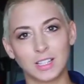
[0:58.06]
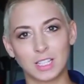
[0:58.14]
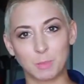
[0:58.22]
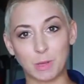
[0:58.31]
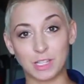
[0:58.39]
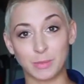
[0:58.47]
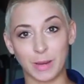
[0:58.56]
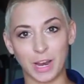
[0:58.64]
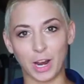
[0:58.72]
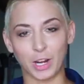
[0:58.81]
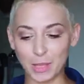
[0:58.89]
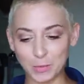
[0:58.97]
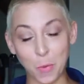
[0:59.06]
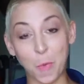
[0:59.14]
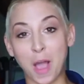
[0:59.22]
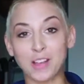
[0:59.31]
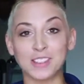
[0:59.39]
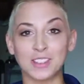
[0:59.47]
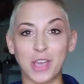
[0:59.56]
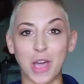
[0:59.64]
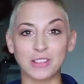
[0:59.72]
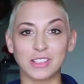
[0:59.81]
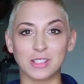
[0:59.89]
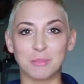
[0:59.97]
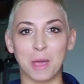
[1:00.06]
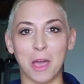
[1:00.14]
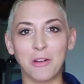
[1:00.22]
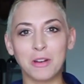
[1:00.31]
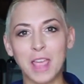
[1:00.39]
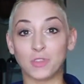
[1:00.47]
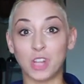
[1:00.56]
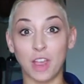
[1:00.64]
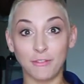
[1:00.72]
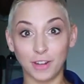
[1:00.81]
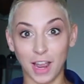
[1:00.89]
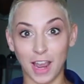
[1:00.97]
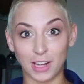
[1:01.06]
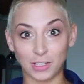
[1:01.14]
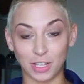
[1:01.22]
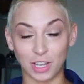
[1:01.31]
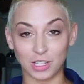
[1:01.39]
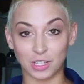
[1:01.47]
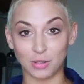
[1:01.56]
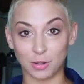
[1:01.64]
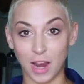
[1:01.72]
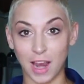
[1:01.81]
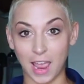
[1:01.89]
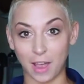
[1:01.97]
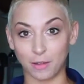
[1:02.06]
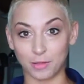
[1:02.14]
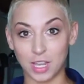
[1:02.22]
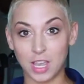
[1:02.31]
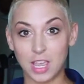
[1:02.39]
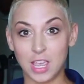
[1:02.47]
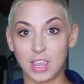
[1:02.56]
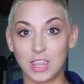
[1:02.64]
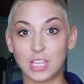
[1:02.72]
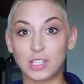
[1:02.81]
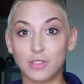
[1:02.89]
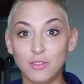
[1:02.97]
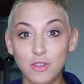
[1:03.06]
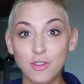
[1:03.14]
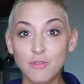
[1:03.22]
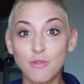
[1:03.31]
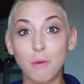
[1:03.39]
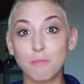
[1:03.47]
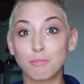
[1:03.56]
speaks to my heart. That's what Walks and Talks is about. Jeff and I actually got to try out this new